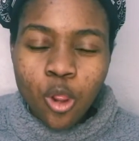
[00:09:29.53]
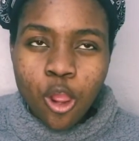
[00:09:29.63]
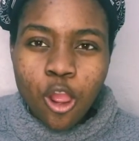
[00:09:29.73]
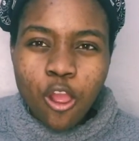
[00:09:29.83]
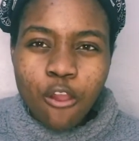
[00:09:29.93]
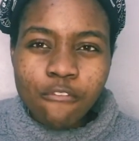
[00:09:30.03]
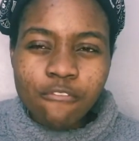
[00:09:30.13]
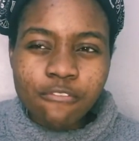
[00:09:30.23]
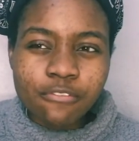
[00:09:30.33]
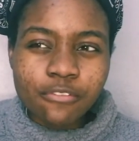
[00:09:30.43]
of
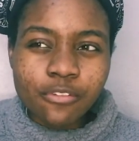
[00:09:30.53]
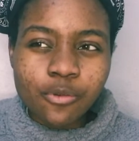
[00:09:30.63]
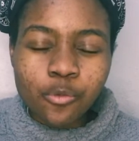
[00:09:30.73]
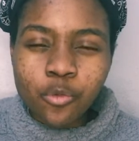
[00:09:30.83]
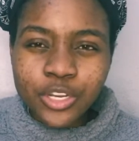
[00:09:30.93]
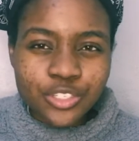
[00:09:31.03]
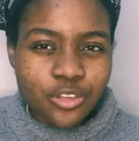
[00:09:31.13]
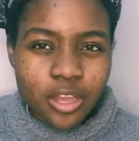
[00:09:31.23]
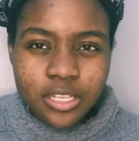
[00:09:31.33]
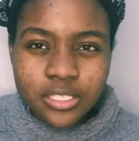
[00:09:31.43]
what to
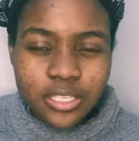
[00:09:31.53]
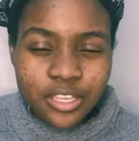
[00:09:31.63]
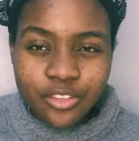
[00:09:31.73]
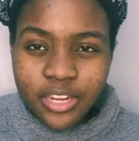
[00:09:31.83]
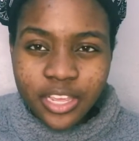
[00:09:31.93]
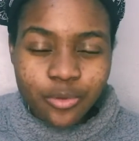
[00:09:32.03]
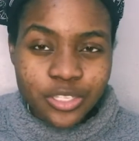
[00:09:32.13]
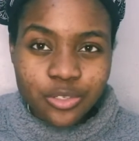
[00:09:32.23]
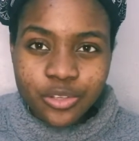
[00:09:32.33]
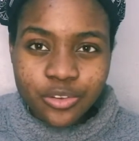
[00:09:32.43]
ask, and you like what's
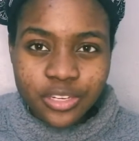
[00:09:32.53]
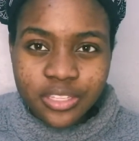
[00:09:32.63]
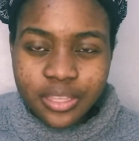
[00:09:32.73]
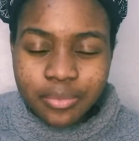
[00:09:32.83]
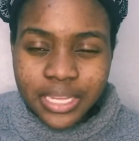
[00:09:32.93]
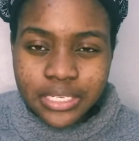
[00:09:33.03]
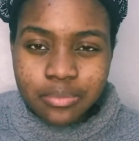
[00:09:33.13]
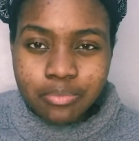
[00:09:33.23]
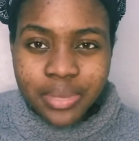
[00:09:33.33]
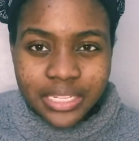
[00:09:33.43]
going on in their mind,
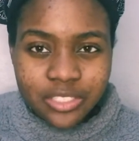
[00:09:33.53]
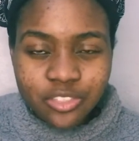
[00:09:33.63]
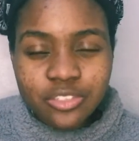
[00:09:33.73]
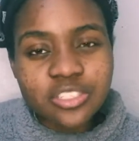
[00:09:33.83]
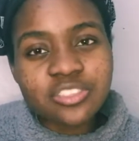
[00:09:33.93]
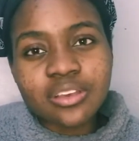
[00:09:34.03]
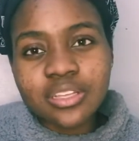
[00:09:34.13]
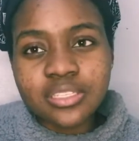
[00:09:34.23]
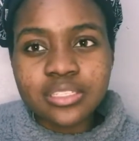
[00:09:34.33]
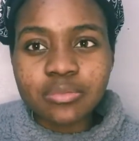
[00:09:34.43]
but you need to
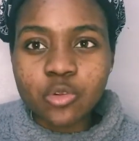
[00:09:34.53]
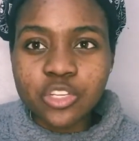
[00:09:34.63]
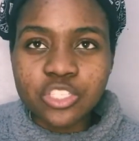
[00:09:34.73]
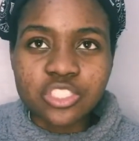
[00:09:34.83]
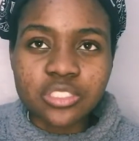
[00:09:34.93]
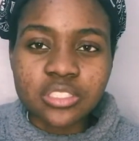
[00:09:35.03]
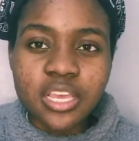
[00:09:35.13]
ask some questions.